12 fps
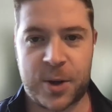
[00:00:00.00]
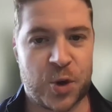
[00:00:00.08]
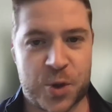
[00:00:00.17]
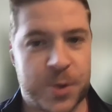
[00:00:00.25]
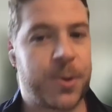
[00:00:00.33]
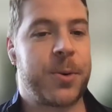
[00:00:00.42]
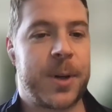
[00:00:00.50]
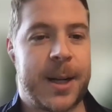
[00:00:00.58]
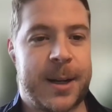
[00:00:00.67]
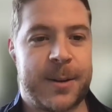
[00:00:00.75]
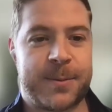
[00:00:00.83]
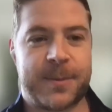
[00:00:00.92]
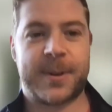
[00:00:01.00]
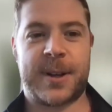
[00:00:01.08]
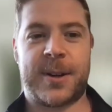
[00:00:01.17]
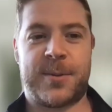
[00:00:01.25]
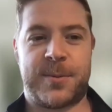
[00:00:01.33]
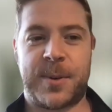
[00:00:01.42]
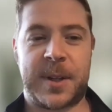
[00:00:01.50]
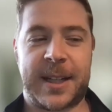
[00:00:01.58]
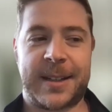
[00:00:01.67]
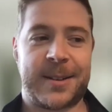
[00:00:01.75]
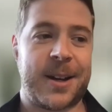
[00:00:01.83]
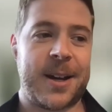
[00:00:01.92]
under scrutiny of
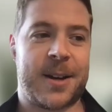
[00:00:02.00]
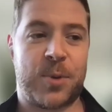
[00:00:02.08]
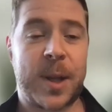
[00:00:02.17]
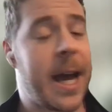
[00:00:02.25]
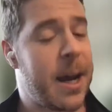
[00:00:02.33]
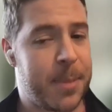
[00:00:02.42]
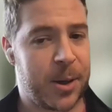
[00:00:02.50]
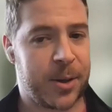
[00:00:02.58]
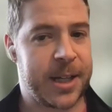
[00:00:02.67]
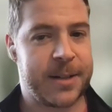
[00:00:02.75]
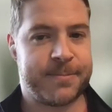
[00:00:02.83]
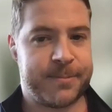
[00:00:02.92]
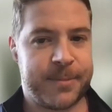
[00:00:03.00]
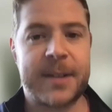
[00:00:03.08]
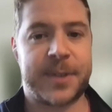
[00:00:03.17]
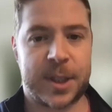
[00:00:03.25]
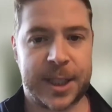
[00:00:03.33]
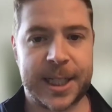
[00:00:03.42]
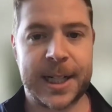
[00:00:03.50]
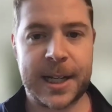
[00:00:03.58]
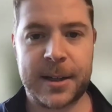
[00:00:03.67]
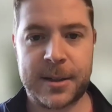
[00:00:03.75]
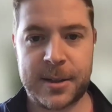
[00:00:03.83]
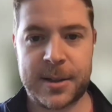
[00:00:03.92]
really reliability and
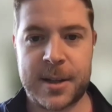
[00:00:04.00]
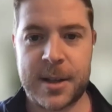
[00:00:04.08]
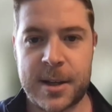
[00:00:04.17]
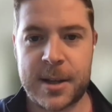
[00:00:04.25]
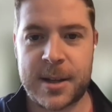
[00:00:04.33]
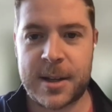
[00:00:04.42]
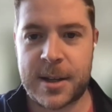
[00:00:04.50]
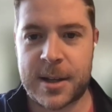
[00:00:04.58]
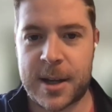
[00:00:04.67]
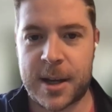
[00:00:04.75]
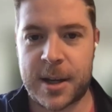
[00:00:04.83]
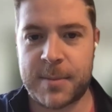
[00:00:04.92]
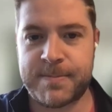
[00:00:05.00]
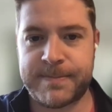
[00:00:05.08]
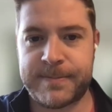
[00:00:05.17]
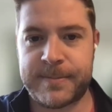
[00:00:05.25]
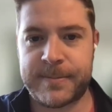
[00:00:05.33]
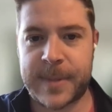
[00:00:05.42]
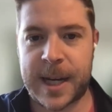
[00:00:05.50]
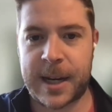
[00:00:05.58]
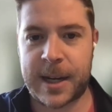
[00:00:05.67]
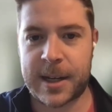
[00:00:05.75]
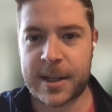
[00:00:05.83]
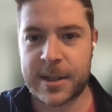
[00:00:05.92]
validity. Um,
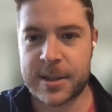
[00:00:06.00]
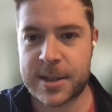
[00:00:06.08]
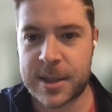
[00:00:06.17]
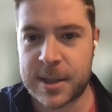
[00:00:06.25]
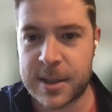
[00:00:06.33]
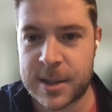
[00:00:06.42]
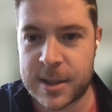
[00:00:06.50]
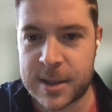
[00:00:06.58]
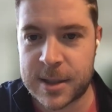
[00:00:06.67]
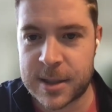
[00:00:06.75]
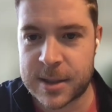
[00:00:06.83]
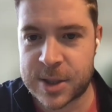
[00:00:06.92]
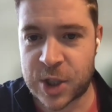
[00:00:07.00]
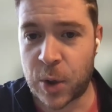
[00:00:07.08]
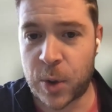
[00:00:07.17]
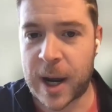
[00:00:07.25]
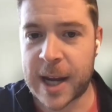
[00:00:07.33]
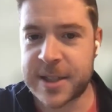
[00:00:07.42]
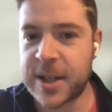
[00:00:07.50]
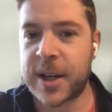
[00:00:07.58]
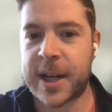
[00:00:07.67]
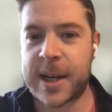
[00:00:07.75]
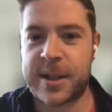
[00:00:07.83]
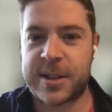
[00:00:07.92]
and so I
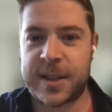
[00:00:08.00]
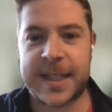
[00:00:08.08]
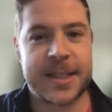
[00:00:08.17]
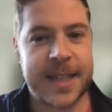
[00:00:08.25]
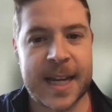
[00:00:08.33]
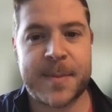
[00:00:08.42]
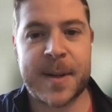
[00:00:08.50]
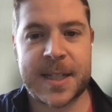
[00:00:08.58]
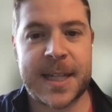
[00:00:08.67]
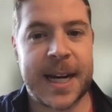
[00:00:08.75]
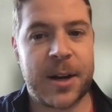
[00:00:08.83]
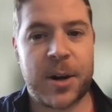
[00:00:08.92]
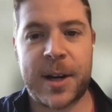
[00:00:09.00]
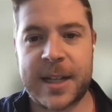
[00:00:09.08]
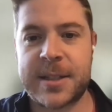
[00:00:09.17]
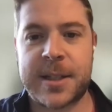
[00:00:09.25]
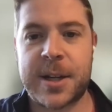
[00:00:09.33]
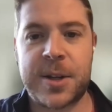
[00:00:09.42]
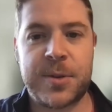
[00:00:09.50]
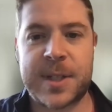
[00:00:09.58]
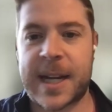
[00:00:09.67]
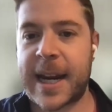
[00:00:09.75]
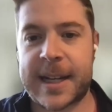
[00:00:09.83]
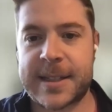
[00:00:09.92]
dug into the Assessment Standard
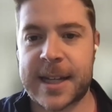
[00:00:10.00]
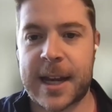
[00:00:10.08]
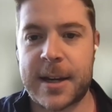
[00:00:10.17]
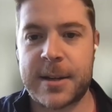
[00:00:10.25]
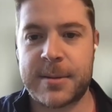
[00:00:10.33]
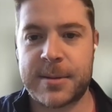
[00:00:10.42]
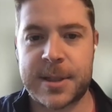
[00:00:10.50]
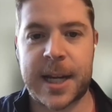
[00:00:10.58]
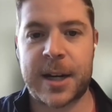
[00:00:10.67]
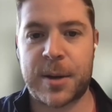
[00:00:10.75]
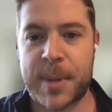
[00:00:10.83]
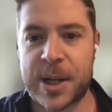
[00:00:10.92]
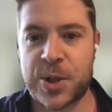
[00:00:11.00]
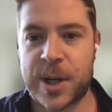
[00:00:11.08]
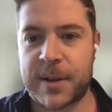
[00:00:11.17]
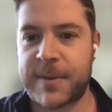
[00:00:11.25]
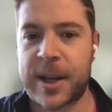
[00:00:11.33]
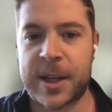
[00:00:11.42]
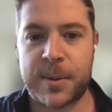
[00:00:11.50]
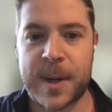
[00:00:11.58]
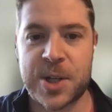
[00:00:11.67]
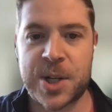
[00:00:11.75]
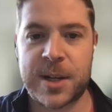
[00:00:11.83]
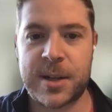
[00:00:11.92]
Institute's ASI psychometric
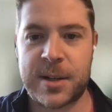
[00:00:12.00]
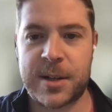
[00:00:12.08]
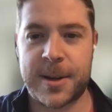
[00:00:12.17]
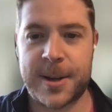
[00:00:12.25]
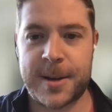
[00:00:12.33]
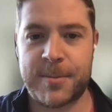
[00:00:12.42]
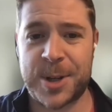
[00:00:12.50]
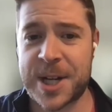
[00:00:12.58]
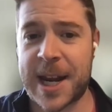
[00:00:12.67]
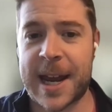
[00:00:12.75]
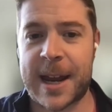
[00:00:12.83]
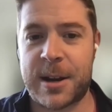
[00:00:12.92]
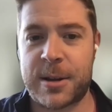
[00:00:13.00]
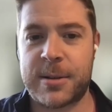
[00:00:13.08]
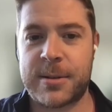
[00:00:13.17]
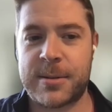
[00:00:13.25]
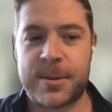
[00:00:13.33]
evaluation, which had